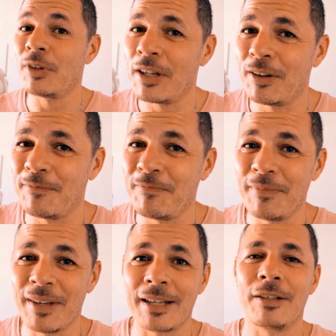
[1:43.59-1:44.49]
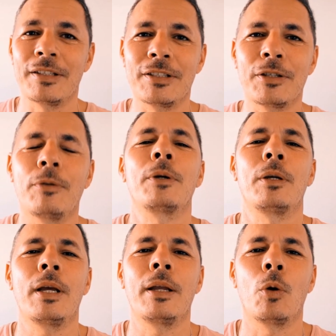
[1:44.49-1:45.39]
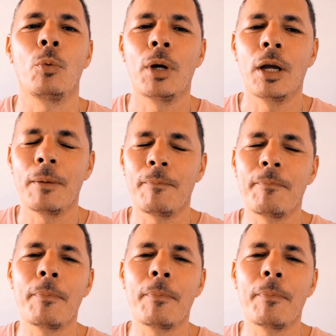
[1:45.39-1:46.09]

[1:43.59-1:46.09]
here, as this is a field I know well.